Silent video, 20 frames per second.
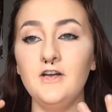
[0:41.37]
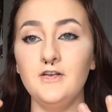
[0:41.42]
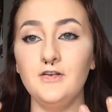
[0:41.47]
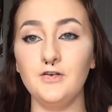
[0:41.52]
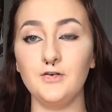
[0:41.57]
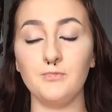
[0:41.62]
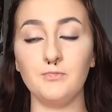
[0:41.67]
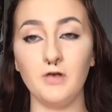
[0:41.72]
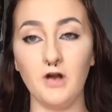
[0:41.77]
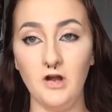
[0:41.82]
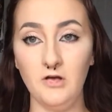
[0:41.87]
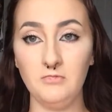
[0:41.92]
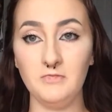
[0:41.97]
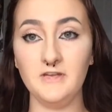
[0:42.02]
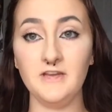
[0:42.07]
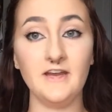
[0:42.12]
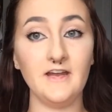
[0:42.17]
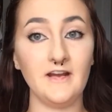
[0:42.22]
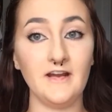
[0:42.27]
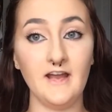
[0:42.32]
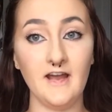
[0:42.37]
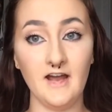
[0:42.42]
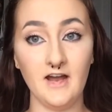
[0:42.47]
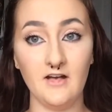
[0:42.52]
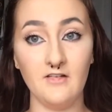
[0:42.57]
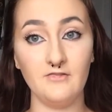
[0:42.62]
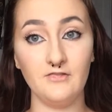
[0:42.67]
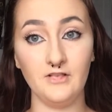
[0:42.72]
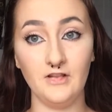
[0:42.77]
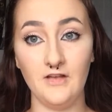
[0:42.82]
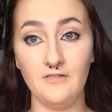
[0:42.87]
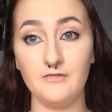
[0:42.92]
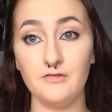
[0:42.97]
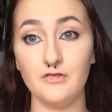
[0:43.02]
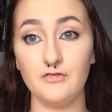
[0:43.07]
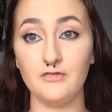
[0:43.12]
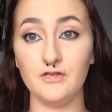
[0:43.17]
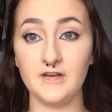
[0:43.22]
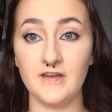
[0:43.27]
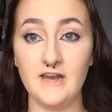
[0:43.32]
you're probably going to have
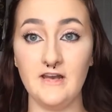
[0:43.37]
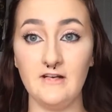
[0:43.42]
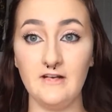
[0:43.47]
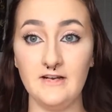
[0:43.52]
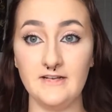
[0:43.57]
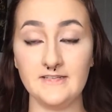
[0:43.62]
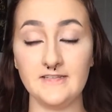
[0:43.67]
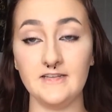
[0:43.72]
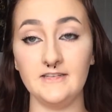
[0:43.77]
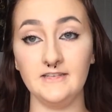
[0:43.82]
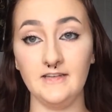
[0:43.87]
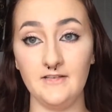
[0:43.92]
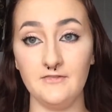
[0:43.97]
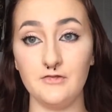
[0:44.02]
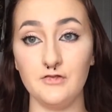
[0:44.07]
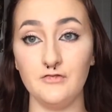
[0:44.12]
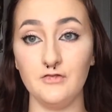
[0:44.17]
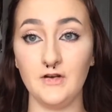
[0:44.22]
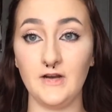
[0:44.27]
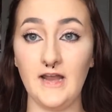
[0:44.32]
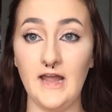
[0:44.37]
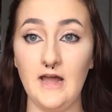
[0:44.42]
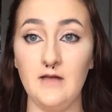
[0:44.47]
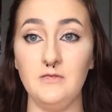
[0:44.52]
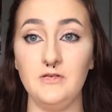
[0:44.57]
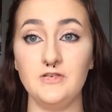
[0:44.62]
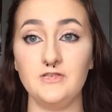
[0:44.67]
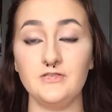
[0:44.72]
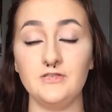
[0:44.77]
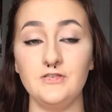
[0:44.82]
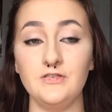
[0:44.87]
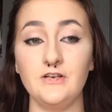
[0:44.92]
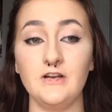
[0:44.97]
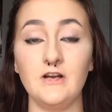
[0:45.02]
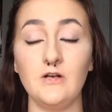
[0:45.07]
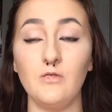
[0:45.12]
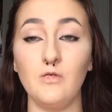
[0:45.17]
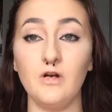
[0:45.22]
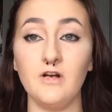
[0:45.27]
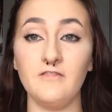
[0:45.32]
leftover carrots and leftover cabbage. So you're going
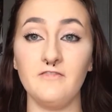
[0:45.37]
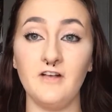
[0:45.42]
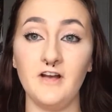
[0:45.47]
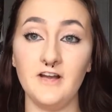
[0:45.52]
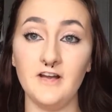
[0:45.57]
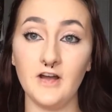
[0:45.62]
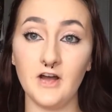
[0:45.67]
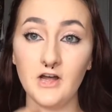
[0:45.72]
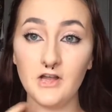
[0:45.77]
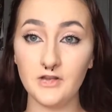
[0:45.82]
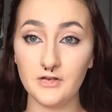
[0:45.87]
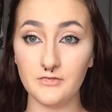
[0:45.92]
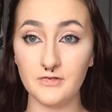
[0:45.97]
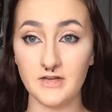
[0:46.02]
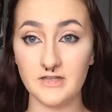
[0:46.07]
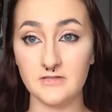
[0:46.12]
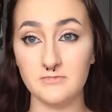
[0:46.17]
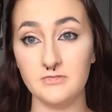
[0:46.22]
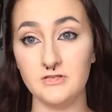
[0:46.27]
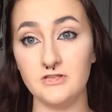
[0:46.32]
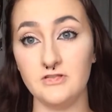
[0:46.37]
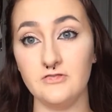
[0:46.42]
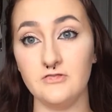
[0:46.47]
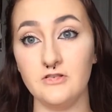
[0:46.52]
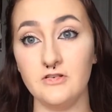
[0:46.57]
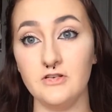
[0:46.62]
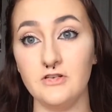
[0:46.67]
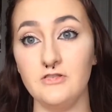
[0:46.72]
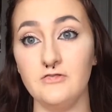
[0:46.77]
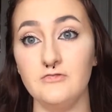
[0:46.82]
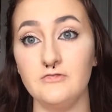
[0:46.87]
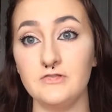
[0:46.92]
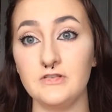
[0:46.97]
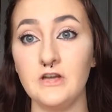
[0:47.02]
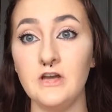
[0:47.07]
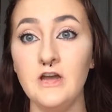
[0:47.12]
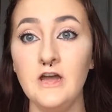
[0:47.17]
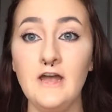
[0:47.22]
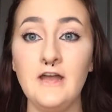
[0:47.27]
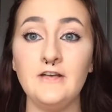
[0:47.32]
to want to find other recipes you can use
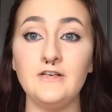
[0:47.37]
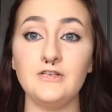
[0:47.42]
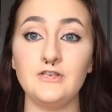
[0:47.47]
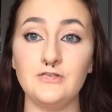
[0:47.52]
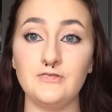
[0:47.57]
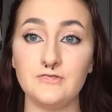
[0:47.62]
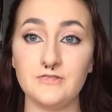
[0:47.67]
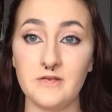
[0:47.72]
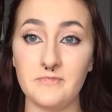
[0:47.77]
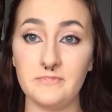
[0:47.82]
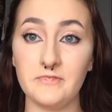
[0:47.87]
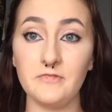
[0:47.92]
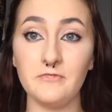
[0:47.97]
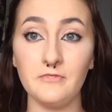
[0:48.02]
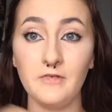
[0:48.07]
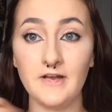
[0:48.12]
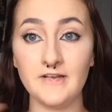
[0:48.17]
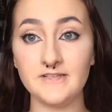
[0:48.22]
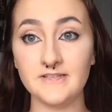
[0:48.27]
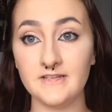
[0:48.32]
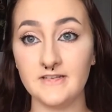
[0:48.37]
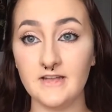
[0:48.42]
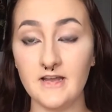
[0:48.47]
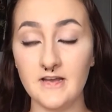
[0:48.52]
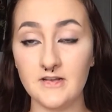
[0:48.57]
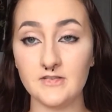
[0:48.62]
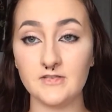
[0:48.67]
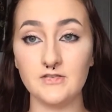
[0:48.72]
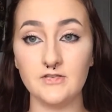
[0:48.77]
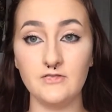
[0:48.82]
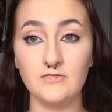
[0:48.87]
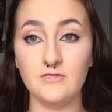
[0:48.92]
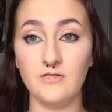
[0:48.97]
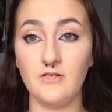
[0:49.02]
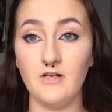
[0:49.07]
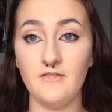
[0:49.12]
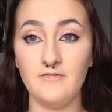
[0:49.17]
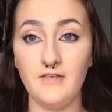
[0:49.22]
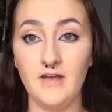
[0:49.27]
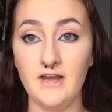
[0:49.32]
to use up the rest of that so you
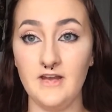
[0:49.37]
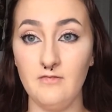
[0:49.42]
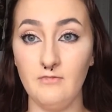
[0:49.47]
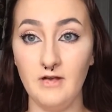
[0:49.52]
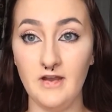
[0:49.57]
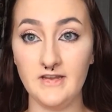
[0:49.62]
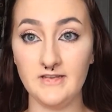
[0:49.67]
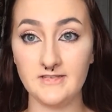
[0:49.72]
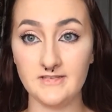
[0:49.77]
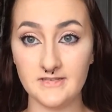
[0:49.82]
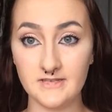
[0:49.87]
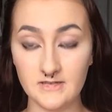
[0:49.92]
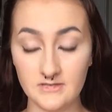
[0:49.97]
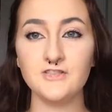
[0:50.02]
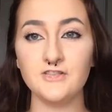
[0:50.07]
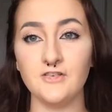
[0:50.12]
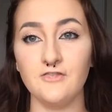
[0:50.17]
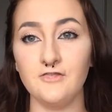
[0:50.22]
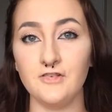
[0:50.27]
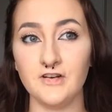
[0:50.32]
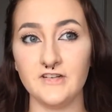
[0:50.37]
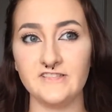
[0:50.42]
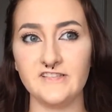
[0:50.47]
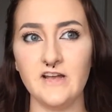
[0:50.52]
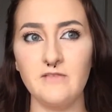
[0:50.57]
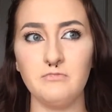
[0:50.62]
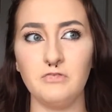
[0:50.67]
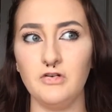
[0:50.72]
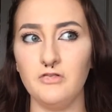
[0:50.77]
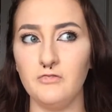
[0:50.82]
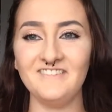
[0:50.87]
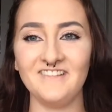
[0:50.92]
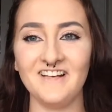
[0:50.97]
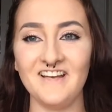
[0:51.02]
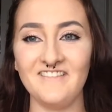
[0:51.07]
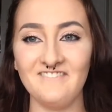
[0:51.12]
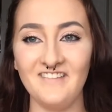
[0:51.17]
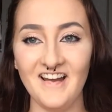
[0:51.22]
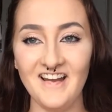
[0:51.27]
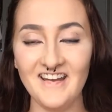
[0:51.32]
don't have any waste. So for example, when
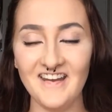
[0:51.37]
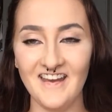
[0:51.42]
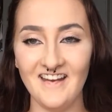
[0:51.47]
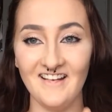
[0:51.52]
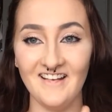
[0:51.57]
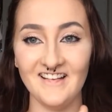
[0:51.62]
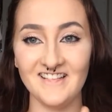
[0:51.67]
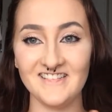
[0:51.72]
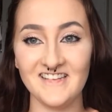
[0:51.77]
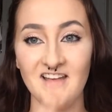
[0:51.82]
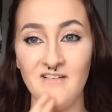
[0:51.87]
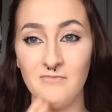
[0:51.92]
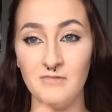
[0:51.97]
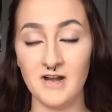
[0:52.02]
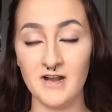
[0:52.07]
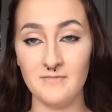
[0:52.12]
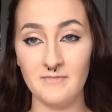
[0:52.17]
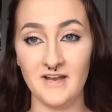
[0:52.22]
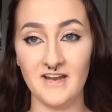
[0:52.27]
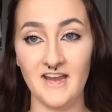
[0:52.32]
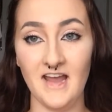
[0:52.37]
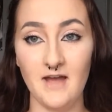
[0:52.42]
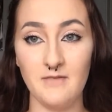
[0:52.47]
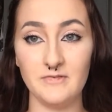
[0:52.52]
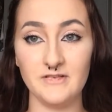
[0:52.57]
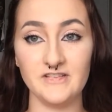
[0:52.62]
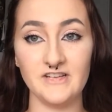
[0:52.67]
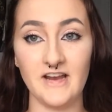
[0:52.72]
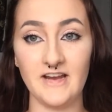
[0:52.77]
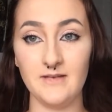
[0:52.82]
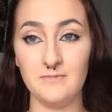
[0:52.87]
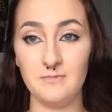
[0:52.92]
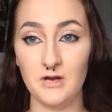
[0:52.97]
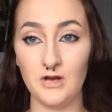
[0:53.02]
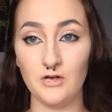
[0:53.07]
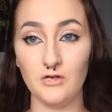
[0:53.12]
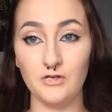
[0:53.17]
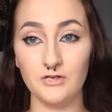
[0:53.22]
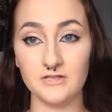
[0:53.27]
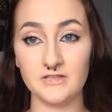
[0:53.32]
I buy carrots and when I buy cabbage, I can make
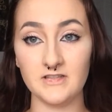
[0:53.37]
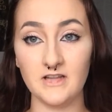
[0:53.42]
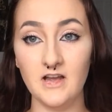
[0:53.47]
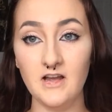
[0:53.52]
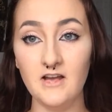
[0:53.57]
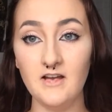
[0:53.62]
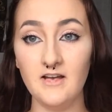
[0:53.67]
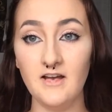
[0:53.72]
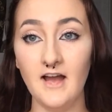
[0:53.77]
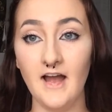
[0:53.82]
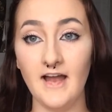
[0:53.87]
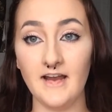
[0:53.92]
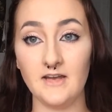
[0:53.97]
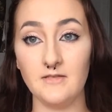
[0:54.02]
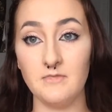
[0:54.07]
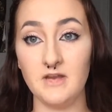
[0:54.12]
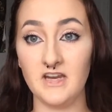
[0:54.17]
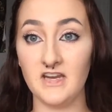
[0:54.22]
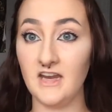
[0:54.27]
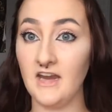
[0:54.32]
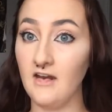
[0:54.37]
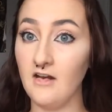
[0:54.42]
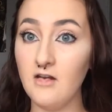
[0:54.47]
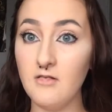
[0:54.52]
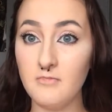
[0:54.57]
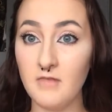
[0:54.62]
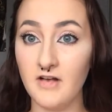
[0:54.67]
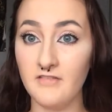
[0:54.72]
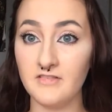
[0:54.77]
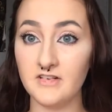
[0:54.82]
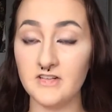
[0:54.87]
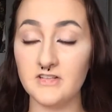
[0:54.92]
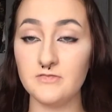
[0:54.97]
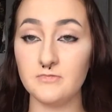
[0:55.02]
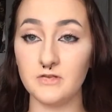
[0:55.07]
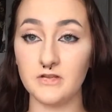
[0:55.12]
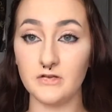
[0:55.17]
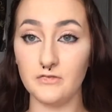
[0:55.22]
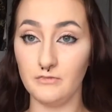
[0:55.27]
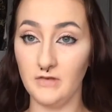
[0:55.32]
coleslaw. I can make carrot muffins
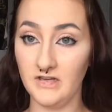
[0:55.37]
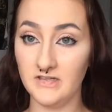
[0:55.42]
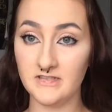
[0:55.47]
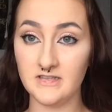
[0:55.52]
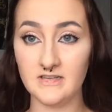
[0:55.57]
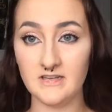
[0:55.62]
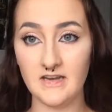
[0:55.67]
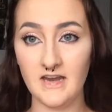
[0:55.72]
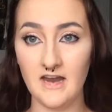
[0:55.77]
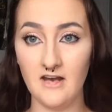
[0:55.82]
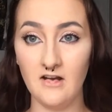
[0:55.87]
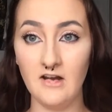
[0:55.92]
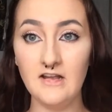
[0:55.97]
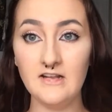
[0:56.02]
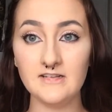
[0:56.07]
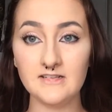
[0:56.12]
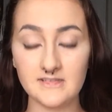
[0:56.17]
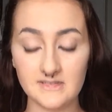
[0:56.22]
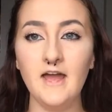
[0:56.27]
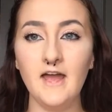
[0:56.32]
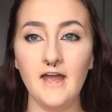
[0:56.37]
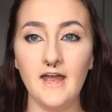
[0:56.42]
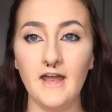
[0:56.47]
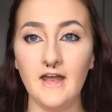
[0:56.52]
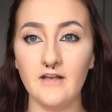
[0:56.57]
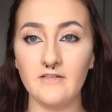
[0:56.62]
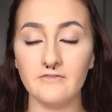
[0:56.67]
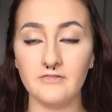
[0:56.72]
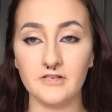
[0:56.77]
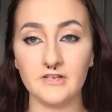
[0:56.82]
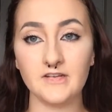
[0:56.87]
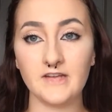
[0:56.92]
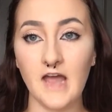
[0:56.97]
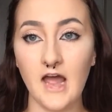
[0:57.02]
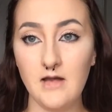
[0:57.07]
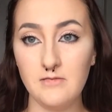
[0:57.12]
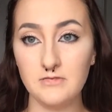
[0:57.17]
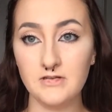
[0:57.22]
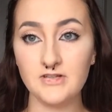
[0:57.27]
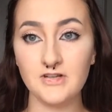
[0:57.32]
with the rest of the carrots. And for the
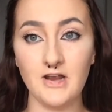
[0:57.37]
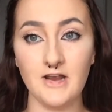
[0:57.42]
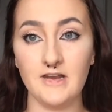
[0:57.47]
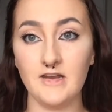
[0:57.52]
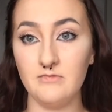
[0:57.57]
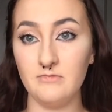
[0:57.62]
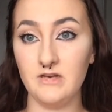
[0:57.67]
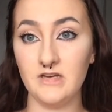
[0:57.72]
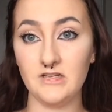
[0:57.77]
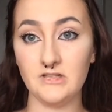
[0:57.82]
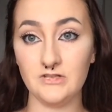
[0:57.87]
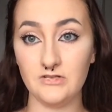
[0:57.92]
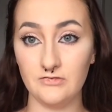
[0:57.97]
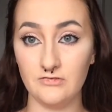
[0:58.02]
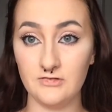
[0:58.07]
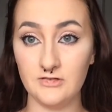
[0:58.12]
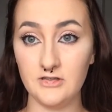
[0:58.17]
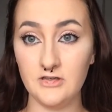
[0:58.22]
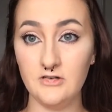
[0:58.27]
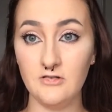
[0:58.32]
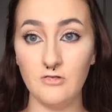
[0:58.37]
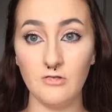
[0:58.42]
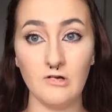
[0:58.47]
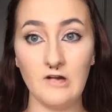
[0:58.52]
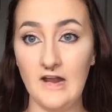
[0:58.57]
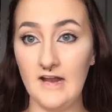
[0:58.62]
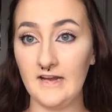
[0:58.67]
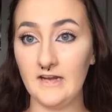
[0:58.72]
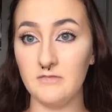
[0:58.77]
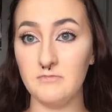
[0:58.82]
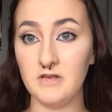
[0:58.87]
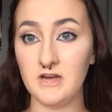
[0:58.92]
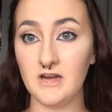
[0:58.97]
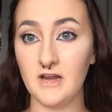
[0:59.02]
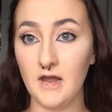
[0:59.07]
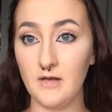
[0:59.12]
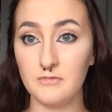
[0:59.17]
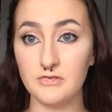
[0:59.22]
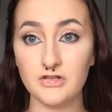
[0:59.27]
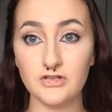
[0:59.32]
cabbage, I can make sushi or I can make
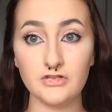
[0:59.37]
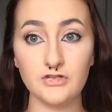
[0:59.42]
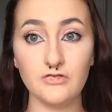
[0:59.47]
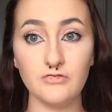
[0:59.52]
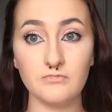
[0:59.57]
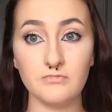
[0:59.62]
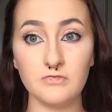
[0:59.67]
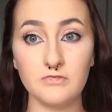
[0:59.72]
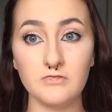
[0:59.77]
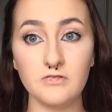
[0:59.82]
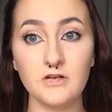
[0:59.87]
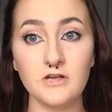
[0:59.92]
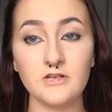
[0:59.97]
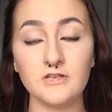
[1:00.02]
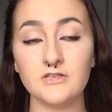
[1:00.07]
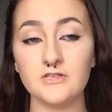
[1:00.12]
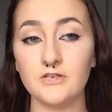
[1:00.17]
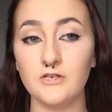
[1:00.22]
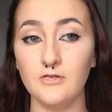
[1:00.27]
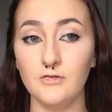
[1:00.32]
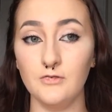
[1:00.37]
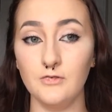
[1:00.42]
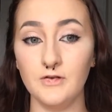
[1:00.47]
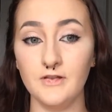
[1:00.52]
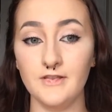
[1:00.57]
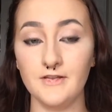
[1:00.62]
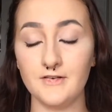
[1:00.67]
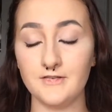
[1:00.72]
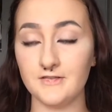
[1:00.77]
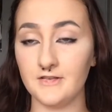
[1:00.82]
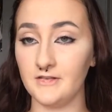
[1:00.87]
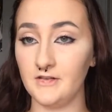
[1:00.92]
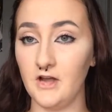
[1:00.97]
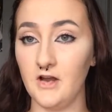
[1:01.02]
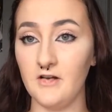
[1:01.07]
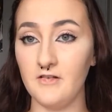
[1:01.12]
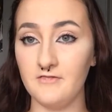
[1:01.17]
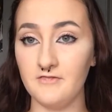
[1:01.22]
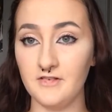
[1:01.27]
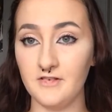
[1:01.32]
cabbage soup. So there's a
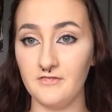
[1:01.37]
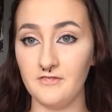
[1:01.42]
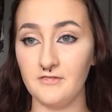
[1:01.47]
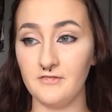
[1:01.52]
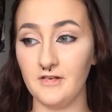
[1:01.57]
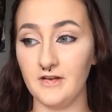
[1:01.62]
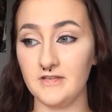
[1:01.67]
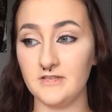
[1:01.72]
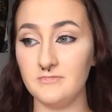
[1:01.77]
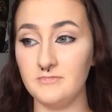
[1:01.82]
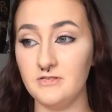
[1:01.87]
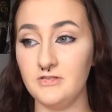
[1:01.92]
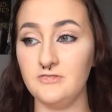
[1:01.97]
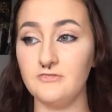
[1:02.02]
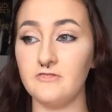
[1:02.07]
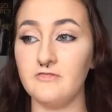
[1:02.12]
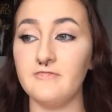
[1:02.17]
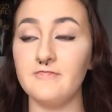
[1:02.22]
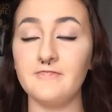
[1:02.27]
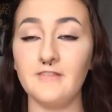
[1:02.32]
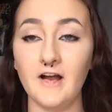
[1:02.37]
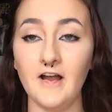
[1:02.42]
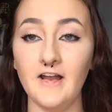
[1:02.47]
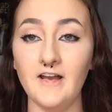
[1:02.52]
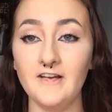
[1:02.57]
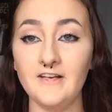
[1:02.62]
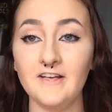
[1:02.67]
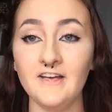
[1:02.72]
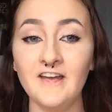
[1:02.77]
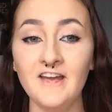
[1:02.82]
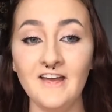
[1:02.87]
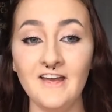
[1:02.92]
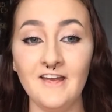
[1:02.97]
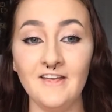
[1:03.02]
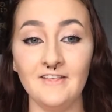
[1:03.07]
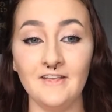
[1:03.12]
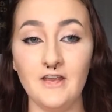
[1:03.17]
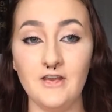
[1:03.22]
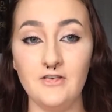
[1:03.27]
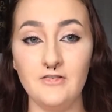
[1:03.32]
lot of different recipes you can find
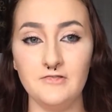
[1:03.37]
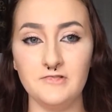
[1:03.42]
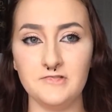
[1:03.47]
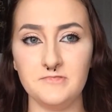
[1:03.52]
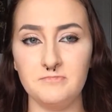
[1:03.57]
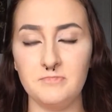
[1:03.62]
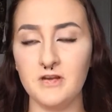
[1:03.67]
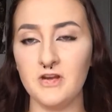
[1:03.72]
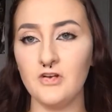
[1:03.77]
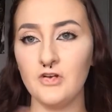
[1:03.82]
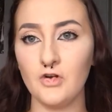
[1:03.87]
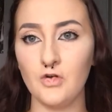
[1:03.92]
that use bigger